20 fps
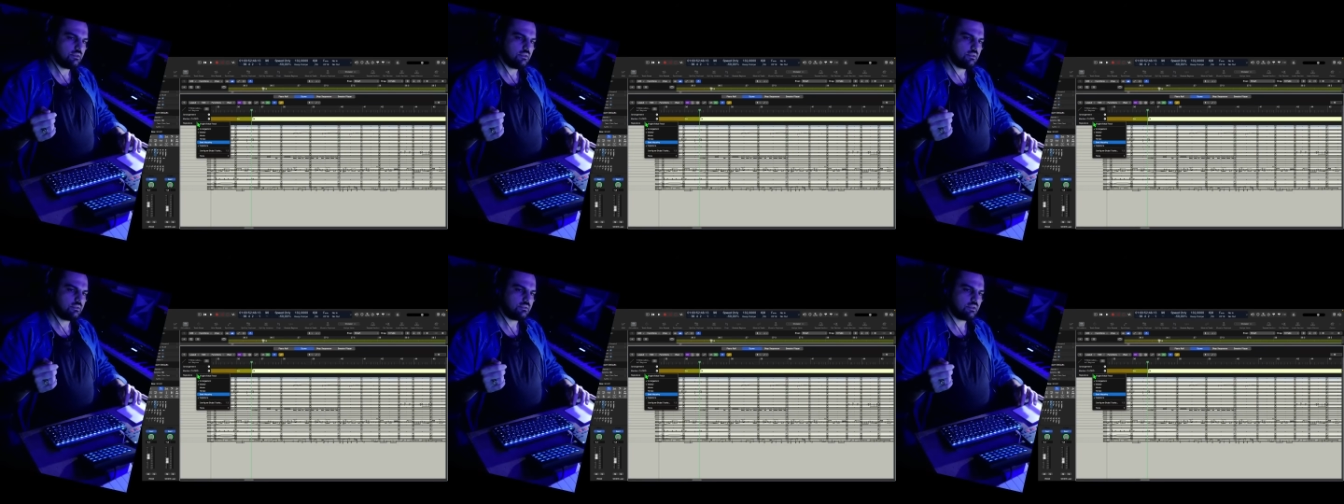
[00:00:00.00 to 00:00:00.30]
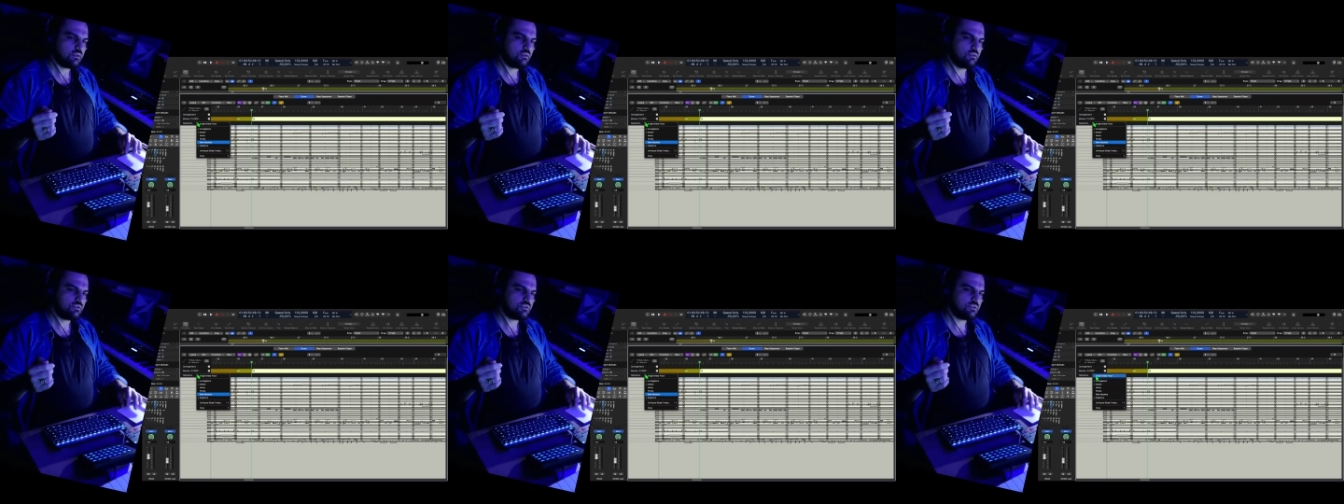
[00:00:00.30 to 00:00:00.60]

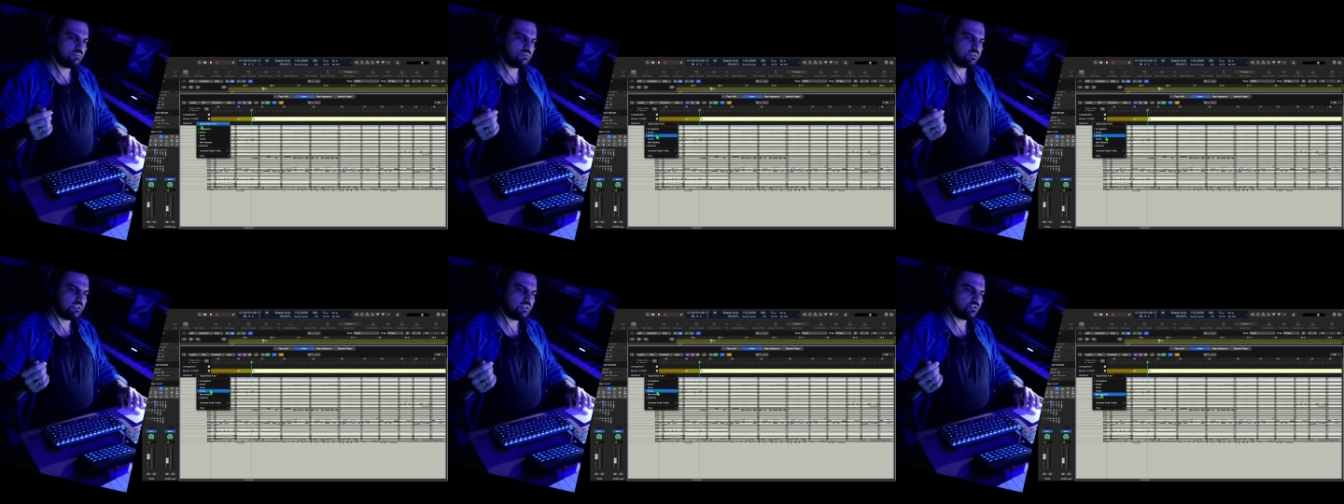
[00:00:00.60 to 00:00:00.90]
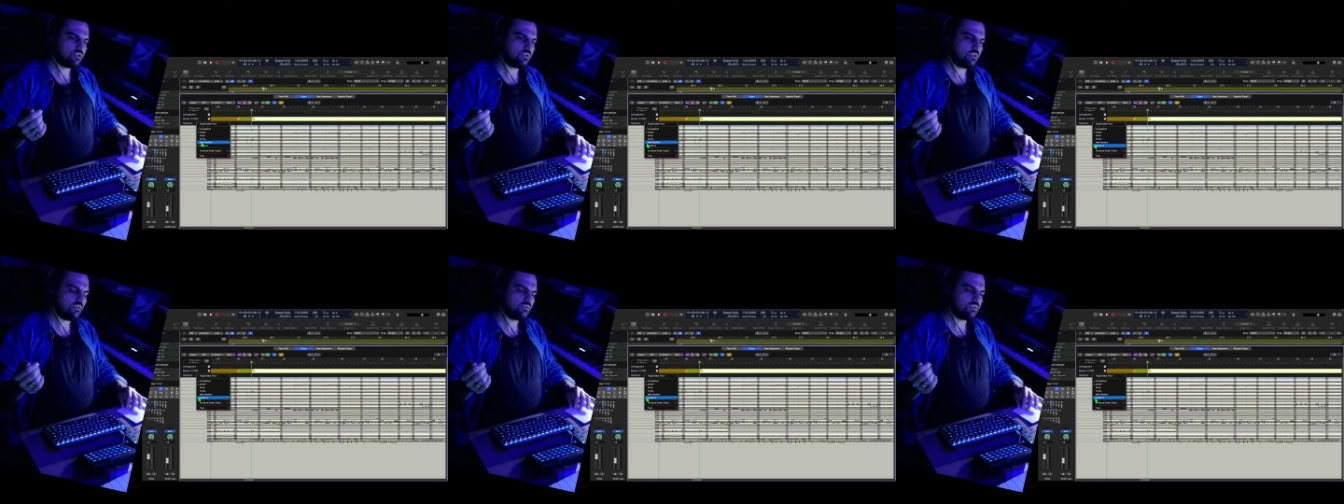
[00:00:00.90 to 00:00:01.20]

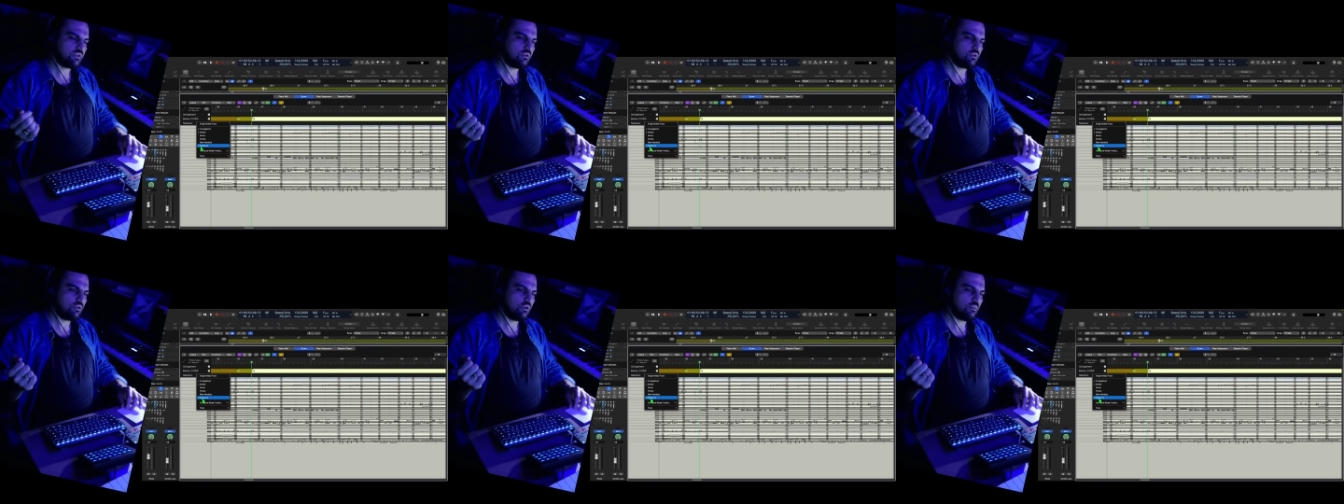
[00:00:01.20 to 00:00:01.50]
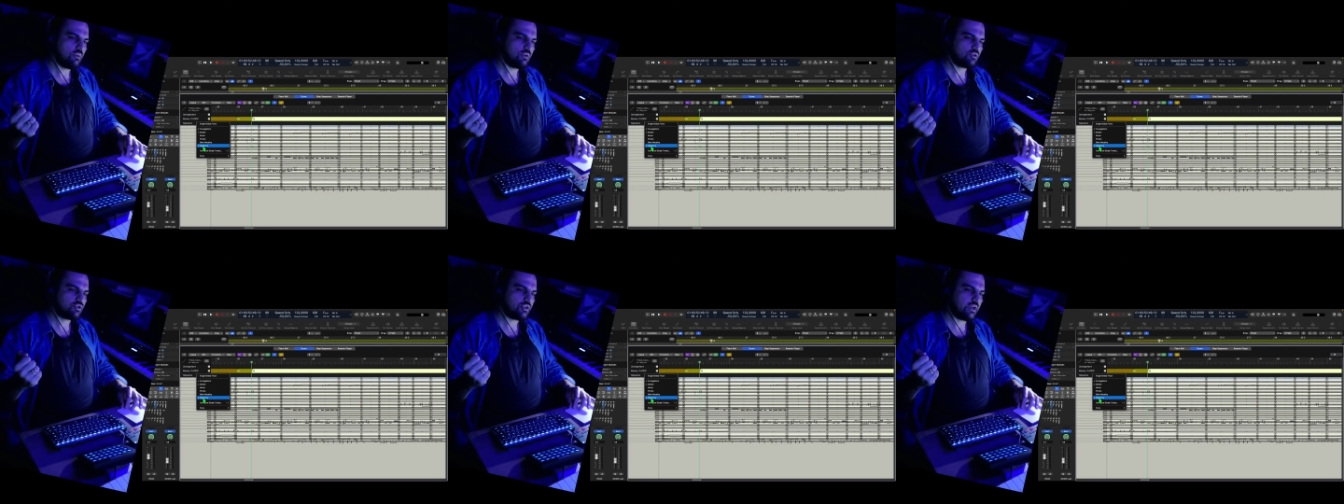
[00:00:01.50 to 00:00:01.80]
customization of the
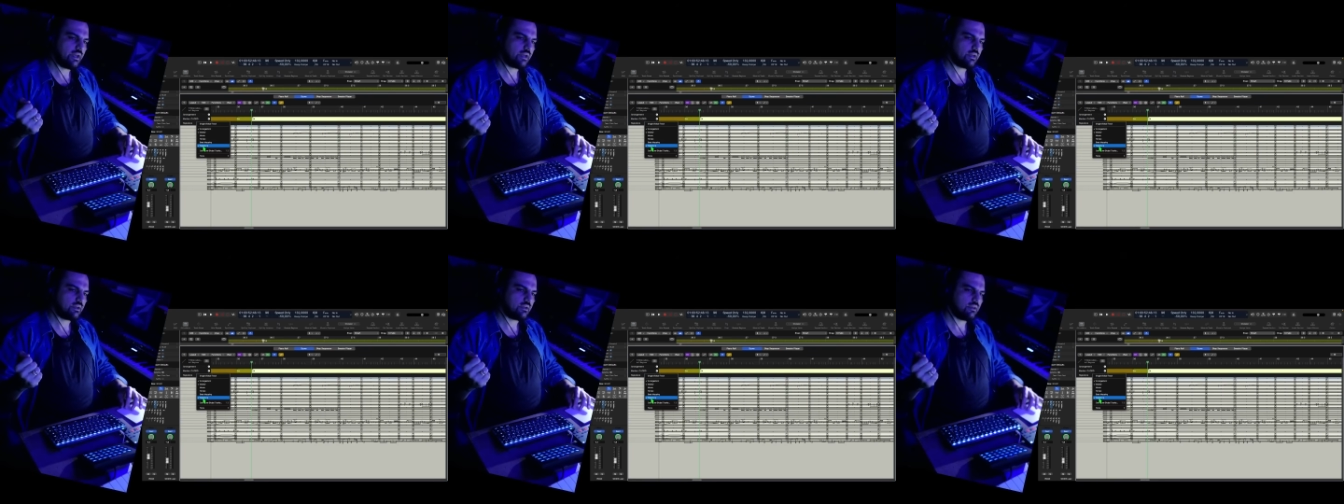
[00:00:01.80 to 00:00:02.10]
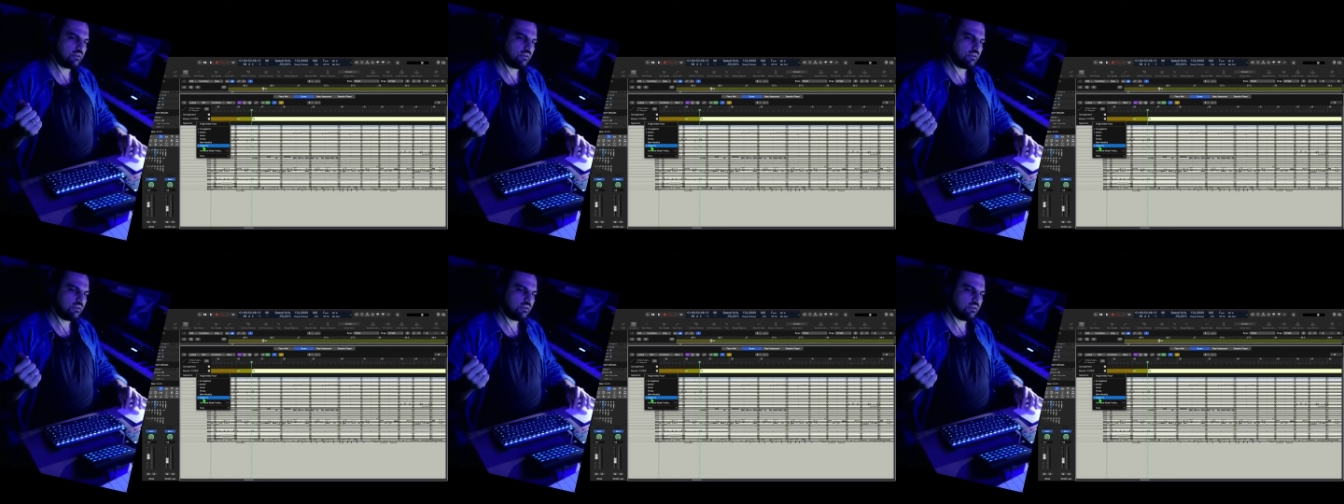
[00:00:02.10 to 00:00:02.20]
global track